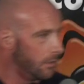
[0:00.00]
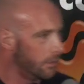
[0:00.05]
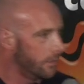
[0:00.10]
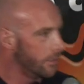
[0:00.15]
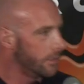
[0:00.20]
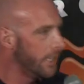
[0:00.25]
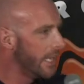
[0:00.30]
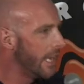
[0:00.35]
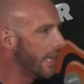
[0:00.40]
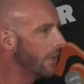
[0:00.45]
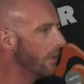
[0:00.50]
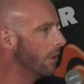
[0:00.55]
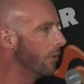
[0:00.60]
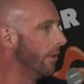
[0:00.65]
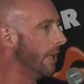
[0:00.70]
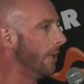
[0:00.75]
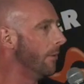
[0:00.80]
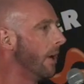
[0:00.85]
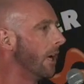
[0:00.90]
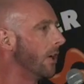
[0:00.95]
So yeah, not
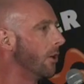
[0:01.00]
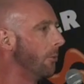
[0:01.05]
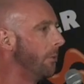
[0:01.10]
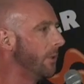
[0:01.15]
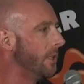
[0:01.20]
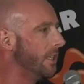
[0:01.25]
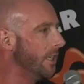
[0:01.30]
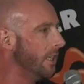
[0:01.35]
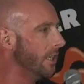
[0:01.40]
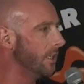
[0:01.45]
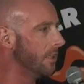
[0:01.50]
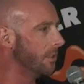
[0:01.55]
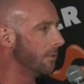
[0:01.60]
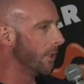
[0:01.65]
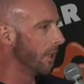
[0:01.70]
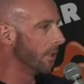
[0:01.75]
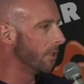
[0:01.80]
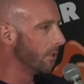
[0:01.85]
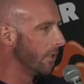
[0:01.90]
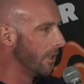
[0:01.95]
really my cup of tea, to be
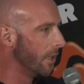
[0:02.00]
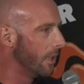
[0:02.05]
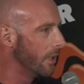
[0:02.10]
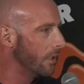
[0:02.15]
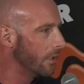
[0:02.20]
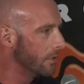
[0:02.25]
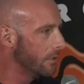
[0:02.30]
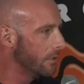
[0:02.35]
honest with you.